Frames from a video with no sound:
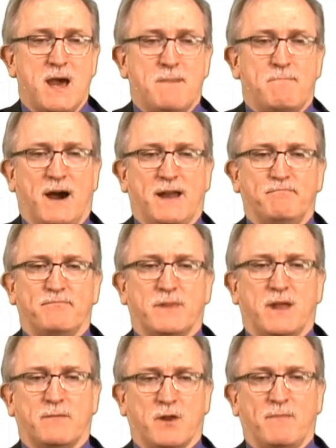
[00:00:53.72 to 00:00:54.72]
But
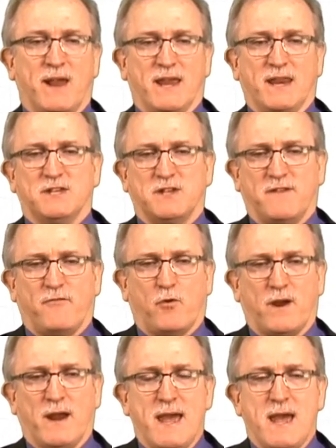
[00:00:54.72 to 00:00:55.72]
I'm going to make it easy for
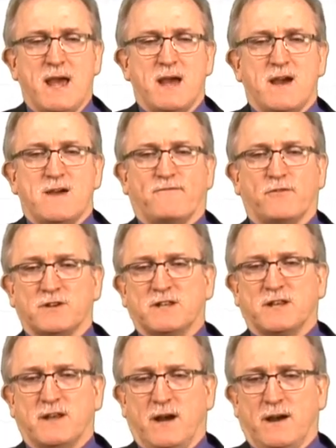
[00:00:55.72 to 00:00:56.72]
you.
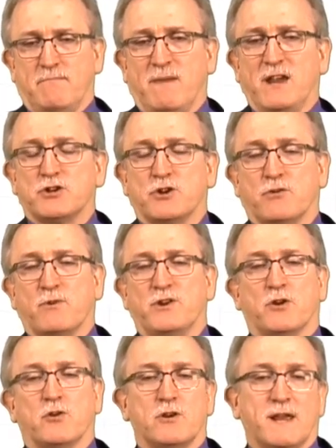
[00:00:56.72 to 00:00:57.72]
First, make sure when
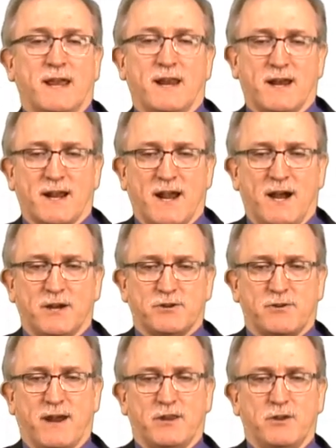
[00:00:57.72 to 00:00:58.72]
you're looking at a
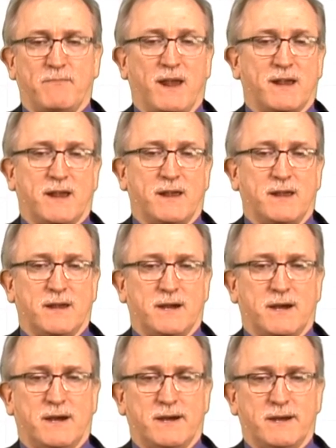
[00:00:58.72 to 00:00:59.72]
contract, you make
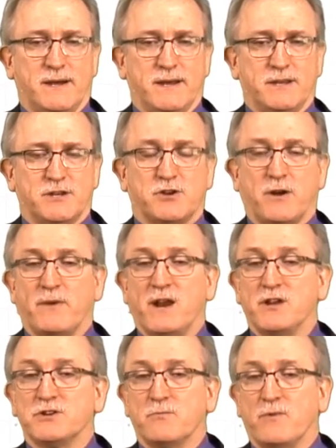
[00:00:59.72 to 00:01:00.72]
a
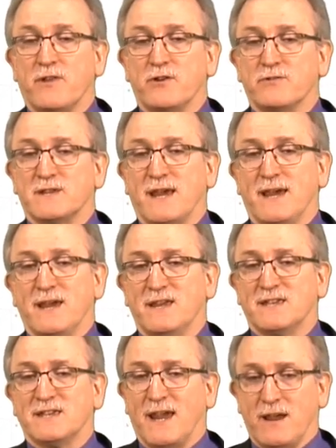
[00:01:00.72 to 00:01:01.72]
determination whether it's a
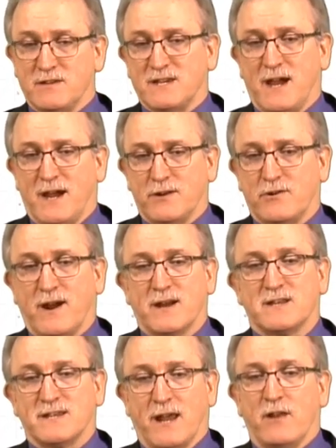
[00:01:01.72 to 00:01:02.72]
sales
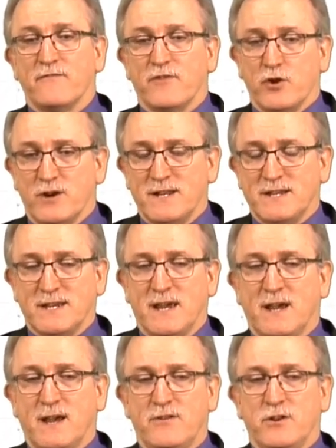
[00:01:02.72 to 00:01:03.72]
contract, sale of goods.
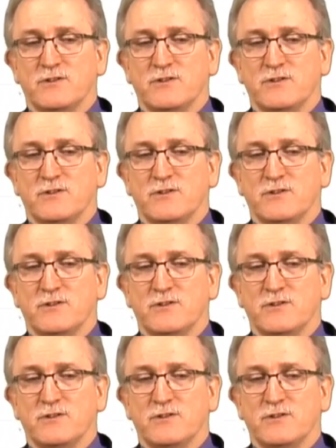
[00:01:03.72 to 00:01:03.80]
The